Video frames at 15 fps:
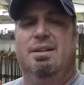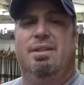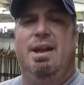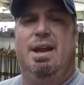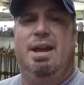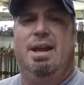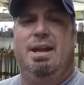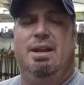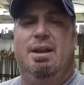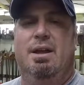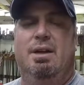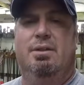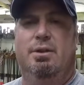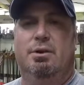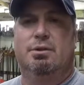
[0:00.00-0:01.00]

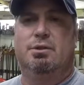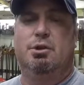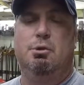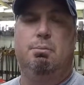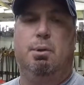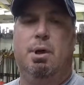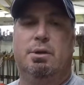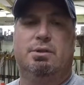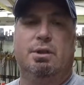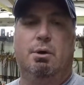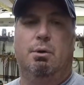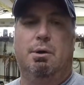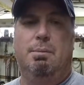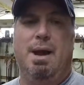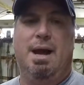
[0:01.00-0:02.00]
There's two plugs that
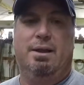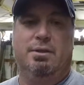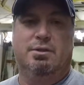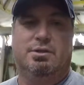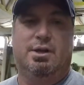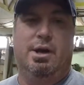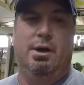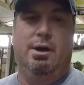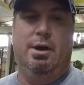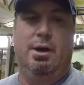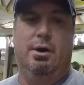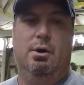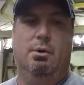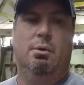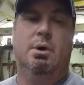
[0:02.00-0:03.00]
go in the back of the
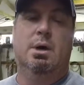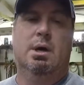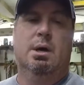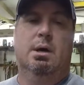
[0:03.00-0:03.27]
stereo,